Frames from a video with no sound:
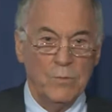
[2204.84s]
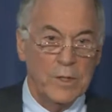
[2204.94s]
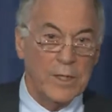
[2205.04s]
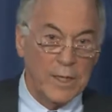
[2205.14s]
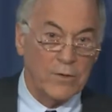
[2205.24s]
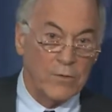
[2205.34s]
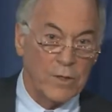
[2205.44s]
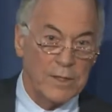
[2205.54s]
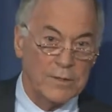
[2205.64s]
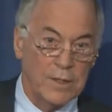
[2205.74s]
would
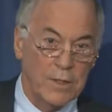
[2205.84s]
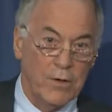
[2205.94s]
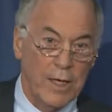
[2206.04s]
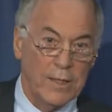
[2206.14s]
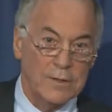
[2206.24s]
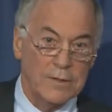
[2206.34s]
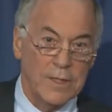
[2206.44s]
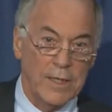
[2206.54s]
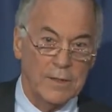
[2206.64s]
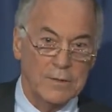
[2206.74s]
increase in the United
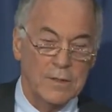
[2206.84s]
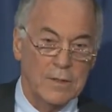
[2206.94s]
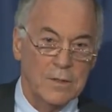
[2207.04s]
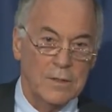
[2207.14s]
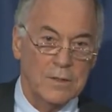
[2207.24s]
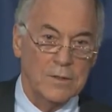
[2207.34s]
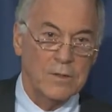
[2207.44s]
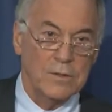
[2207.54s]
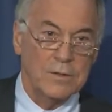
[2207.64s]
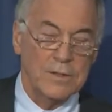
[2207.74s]
States. So
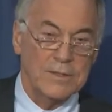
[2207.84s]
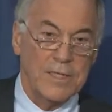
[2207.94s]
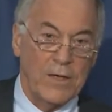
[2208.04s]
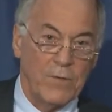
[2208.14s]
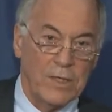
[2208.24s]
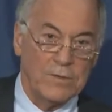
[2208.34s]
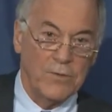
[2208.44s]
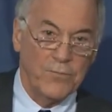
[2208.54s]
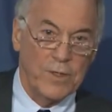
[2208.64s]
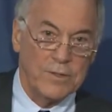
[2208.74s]
the so savings
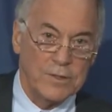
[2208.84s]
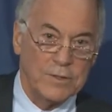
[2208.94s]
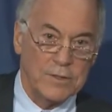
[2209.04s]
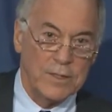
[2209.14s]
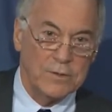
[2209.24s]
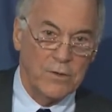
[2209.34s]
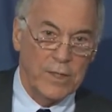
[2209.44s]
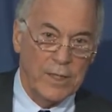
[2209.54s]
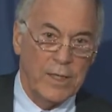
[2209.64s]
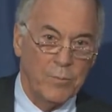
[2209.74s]
deficiency is
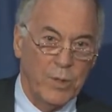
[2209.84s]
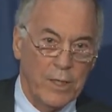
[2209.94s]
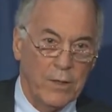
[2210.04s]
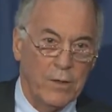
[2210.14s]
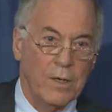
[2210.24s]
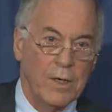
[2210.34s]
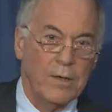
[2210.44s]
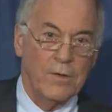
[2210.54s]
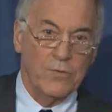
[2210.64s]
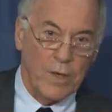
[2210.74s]
going to get bigger,
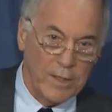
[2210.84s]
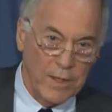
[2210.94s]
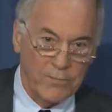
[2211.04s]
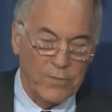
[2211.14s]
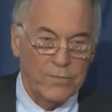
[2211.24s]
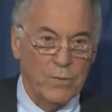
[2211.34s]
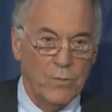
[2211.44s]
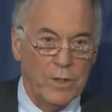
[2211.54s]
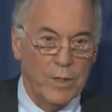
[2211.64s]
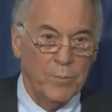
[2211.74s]
the trade deficit
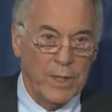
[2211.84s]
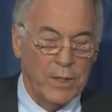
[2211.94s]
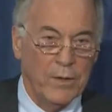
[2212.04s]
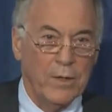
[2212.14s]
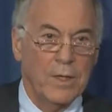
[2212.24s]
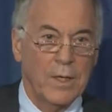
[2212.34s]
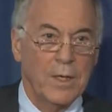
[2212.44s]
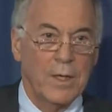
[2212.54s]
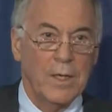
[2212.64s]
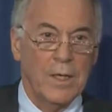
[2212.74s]
will get bigger.
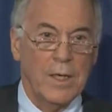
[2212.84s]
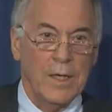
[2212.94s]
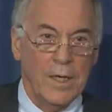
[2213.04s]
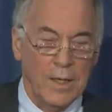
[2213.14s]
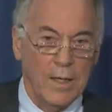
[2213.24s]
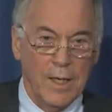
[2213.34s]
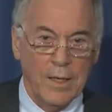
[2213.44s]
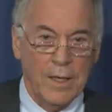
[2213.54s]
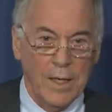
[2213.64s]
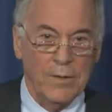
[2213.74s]
And, and,
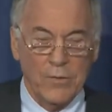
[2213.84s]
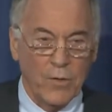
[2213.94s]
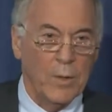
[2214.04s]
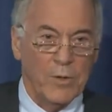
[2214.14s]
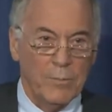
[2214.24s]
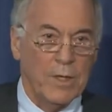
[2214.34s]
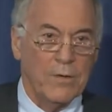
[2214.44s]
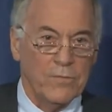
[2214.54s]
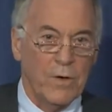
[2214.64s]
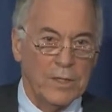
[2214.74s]
and, and the Trump
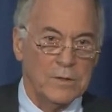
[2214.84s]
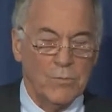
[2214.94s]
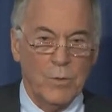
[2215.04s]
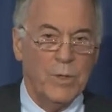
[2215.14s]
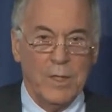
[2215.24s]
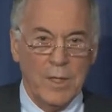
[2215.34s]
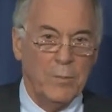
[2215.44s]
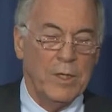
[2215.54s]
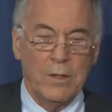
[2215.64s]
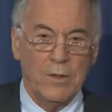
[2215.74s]
administration will become,
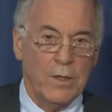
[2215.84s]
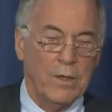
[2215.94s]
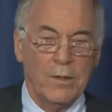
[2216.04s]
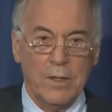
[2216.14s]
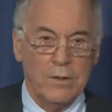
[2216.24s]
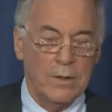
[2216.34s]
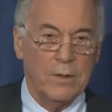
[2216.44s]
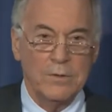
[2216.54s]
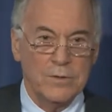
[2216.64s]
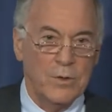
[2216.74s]
in their, in, in their
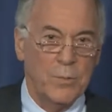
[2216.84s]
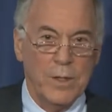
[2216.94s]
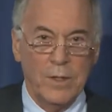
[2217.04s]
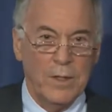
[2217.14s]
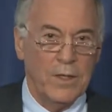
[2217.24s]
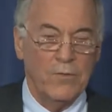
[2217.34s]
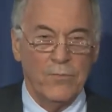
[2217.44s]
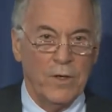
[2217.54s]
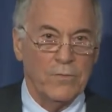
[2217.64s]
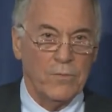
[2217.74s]
stupidity and
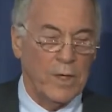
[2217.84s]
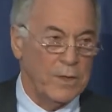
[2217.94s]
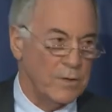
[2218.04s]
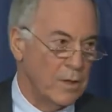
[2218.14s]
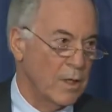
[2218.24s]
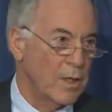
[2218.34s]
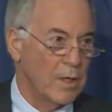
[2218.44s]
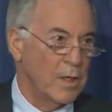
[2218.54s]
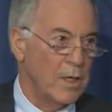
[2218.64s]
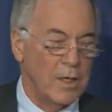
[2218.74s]
frustration,
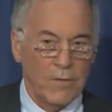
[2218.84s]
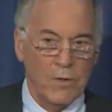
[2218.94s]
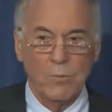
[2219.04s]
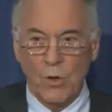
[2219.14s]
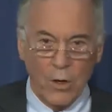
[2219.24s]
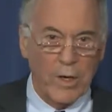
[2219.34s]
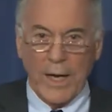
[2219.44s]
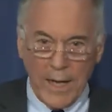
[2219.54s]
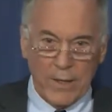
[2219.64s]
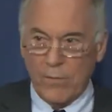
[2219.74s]
even more
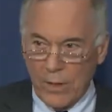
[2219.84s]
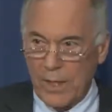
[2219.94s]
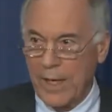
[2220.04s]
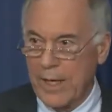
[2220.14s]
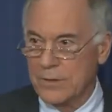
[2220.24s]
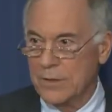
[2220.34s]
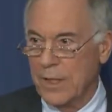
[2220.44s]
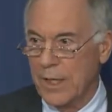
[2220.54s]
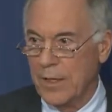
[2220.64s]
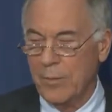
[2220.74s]
angry and agitated